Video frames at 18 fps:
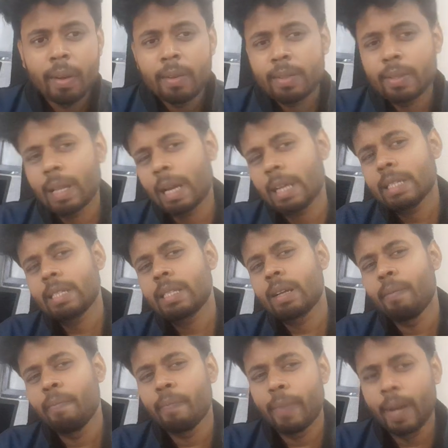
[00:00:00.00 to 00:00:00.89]
So that is
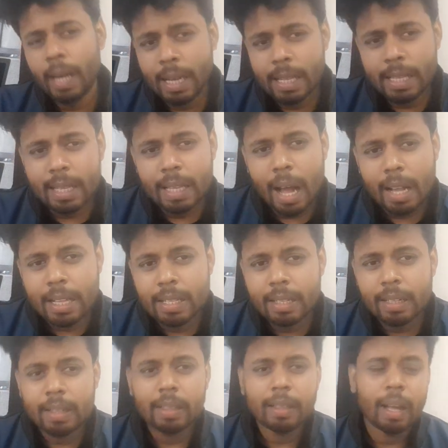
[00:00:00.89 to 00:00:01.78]
completely
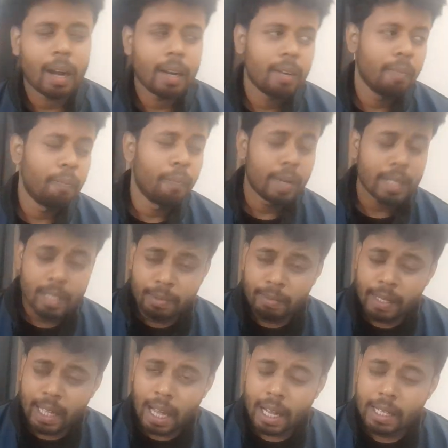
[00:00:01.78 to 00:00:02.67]
natural, that must
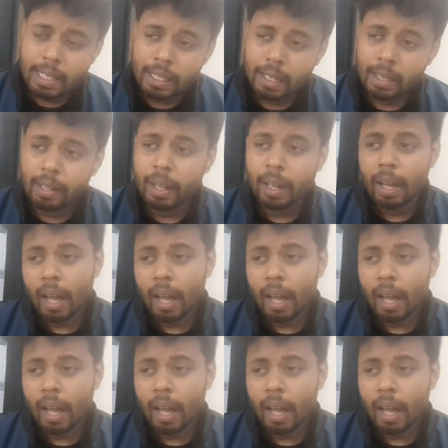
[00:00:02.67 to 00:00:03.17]
be natural,